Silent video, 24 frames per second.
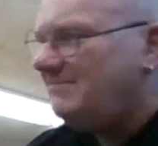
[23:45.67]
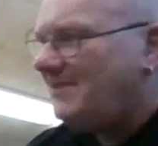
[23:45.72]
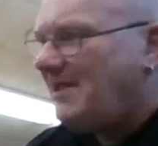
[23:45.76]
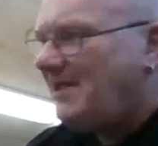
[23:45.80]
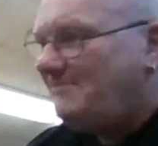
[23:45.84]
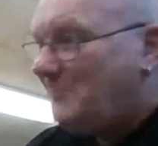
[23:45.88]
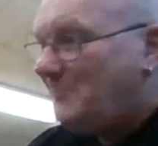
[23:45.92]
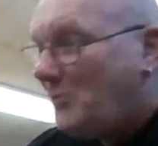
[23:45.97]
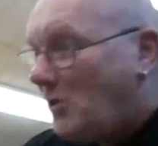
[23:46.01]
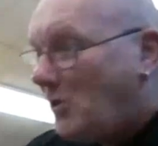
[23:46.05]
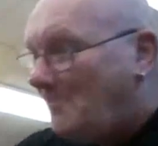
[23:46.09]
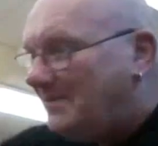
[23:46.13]

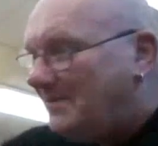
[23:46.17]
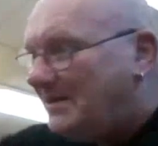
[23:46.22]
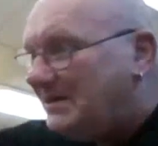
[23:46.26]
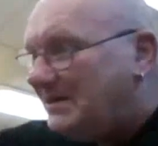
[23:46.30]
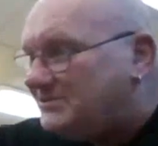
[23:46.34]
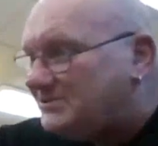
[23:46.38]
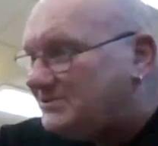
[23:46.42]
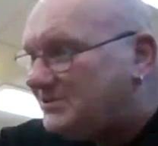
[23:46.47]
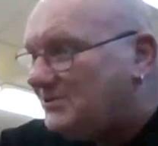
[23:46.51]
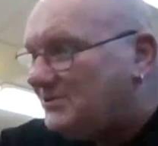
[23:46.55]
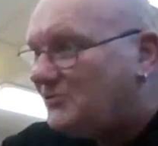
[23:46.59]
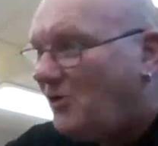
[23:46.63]
they point me
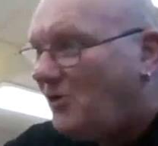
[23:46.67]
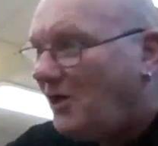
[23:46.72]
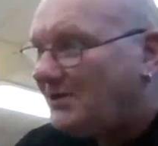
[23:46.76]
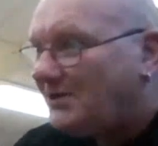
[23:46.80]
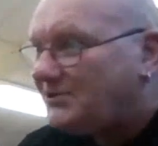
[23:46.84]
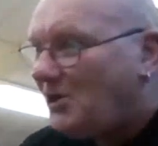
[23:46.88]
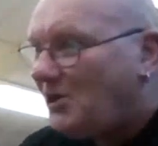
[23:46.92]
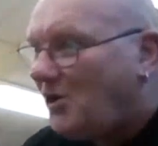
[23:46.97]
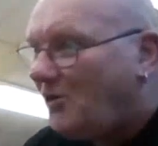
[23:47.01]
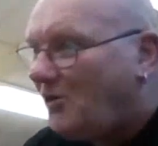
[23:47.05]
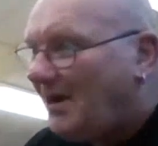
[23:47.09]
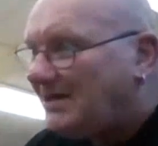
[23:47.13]
into the
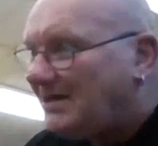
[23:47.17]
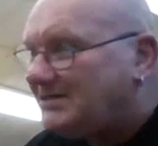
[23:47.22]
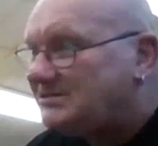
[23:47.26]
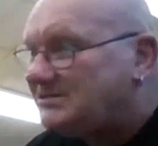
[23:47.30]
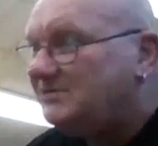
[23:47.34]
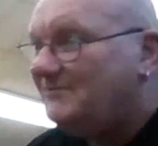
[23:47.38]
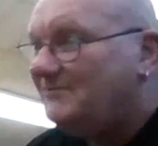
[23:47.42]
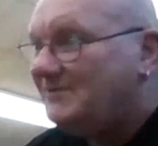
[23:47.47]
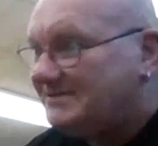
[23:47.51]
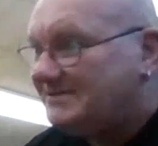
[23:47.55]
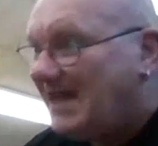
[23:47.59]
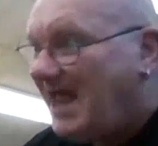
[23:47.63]
right
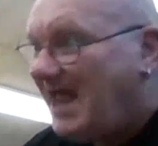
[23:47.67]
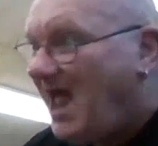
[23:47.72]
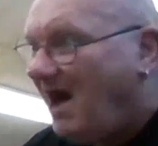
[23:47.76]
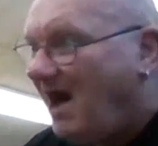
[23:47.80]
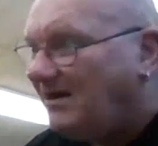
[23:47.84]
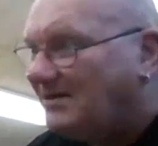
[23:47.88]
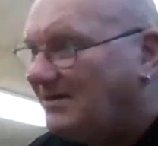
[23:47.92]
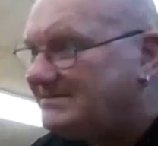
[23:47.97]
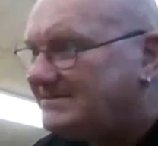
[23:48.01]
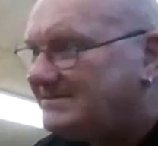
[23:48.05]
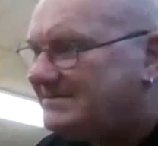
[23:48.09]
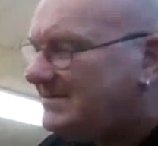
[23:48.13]
direction of his
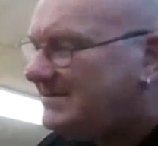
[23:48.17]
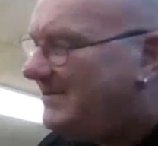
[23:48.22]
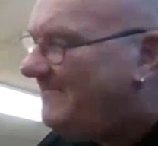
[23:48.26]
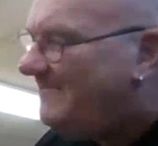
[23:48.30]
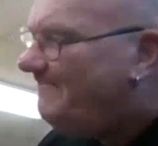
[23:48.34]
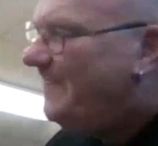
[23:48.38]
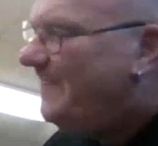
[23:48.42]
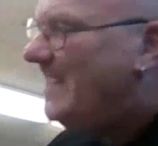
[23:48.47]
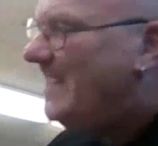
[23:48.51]
house.